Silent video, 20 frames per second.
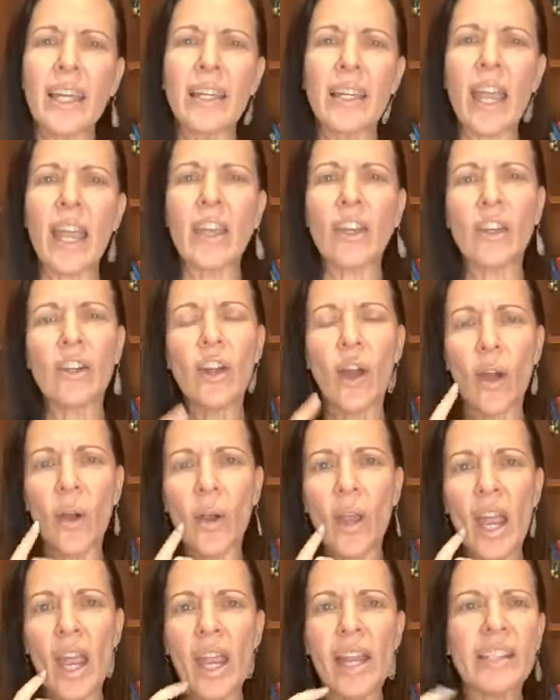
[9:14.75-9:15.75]
Yeah, you know,
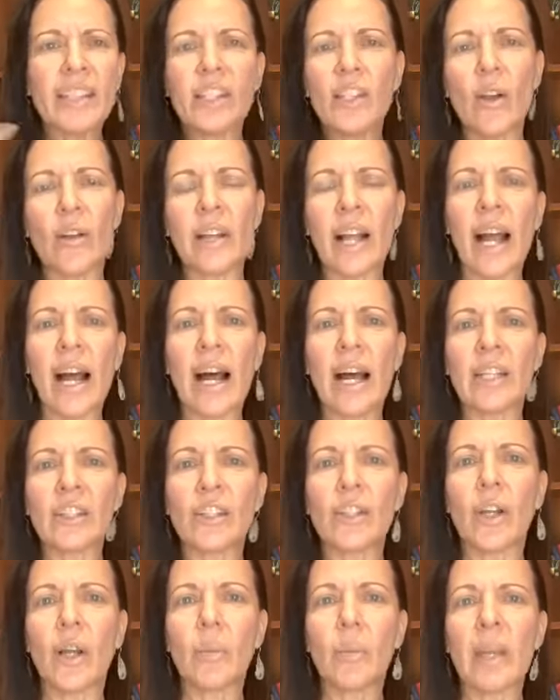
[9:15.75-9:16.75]
it's not hard. You
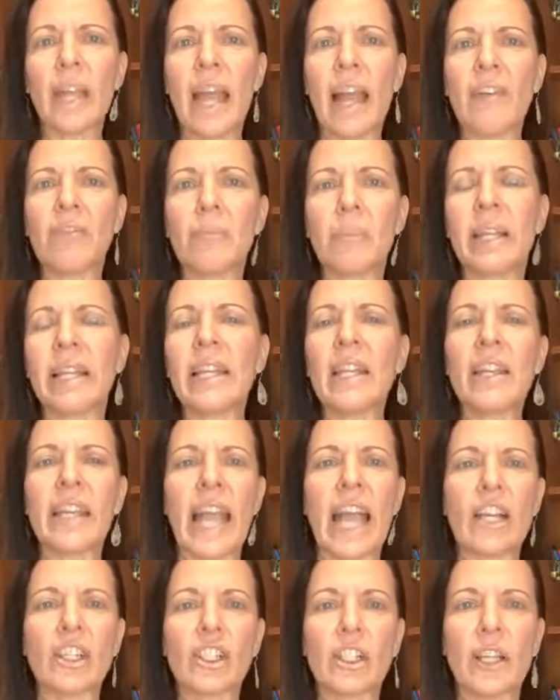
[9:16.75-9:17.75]
know, we have plenty of
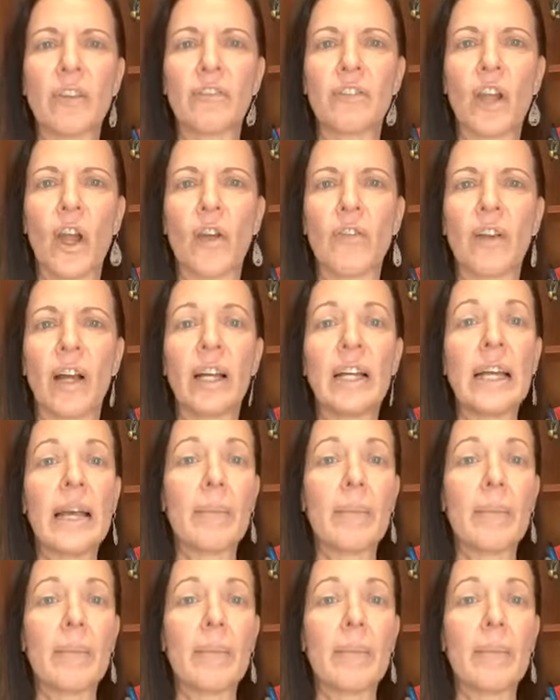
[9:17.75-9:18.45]
cash left over.